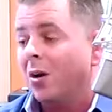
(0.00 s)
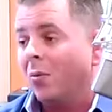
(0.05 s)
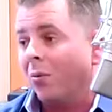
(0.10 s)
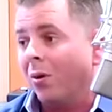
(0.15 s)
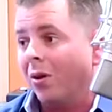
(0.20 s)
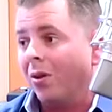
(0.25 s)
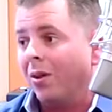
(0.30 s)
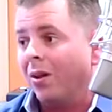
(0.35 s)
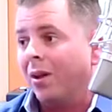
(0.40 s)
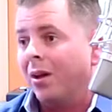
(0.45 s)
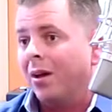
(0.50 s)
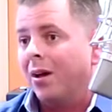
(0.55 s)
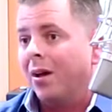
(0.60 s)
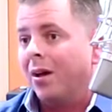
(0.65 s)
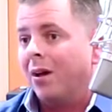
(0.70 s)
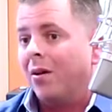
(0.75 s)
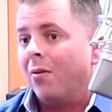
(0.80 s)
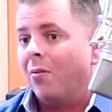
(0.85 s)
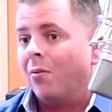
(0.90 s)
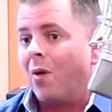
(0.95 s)
Well,
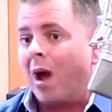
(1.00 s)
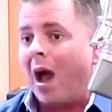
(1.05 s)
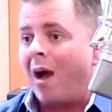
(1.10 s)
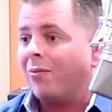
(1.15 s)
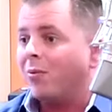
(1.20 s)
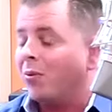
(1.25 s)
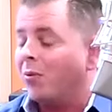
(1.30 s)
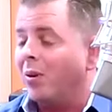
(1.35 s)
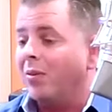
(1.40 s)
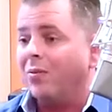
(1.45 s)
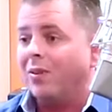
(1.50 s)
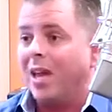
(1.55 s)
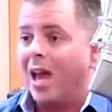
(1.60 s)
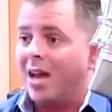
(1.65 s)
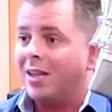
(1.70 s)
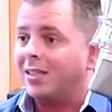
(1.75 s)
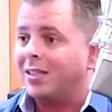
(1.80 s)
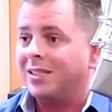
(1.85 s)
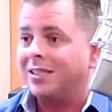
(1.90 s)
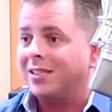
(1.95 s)
after we've
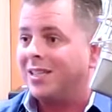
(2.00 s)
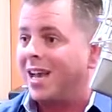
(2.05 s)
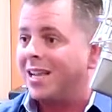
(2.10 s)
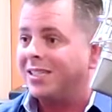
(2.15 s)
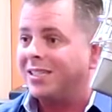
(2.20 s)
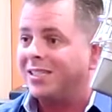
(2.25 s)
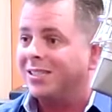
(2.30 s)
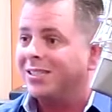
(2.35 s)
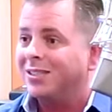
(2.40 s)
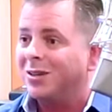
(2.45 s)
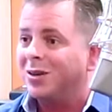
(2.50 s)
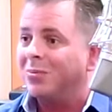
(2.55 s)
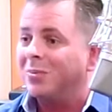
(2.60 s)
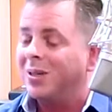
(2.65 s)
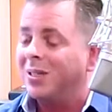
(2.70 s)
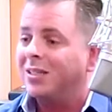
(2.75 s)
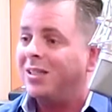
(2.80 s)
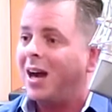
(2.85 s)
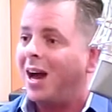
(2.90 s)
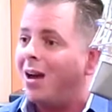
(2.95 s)
guessed and tested so
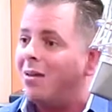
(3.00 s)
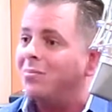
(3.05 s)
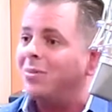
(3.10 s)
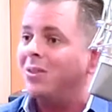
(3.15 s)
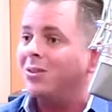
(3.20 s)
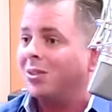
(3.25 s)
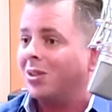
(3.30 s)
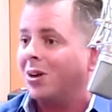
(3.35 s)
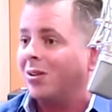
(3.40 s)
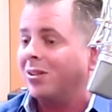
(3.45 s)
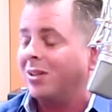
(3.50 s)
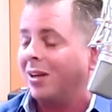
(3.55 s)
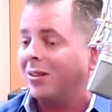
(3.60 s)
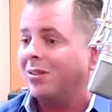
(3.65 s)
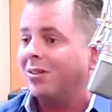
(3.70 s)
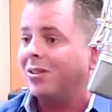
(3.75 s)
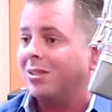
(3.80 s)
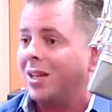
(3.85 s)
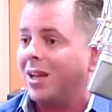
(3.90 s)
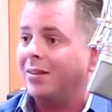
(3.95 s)
many times, you start to
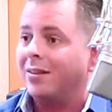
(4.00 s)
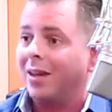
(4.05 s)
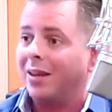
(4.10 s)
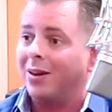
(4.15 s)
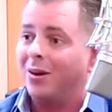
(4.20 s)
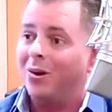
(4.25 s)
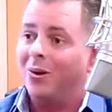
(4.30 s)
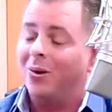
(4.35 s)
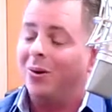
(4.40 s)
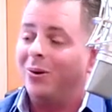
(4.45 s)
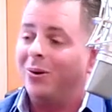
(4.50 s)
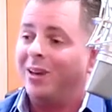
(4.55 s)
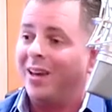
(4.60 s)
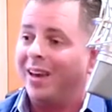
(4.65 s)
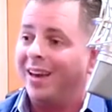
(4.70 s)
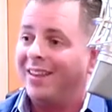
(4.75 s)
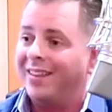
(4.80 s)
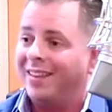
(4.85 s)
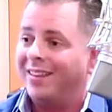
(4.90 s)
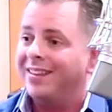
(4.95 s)
understand oh,
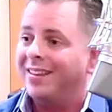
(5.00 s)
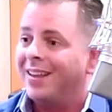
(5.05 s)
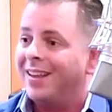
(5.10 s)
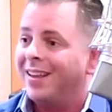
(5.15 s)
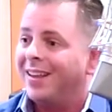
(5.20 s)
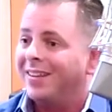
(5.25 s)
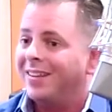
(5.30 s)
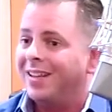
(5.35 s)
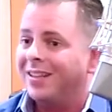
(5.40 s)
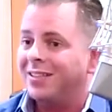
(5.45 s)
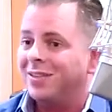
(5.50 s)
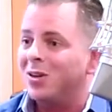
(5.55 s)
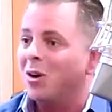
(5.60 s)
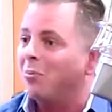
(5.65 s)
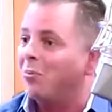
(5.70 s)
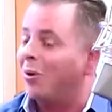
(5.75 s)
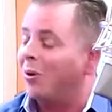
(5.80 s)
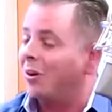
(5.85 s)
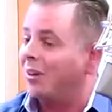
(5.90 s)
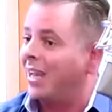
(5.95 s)
okay, that it's no
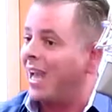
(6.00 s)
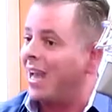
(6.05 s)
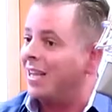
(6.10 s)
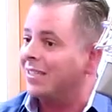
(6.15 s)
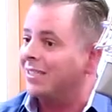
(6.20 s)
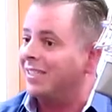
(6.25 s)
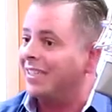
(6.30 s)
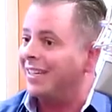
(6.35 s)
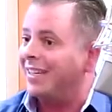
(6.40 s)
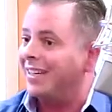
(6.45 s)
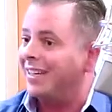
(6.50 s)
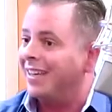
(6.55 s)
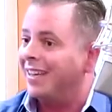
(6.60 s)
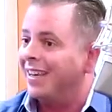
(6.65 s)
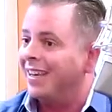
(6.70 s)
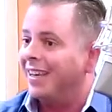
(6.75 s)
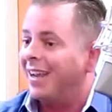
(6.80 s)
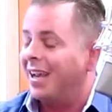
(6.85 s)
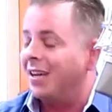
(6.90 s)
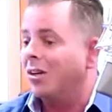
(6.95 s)
more guessing
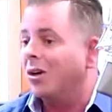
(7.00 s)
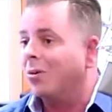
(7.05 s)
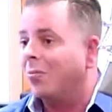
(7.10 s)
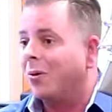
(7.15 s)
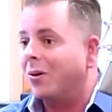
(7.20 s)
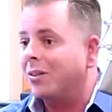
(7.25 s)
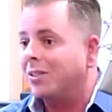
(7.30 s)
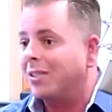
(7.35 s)
and no more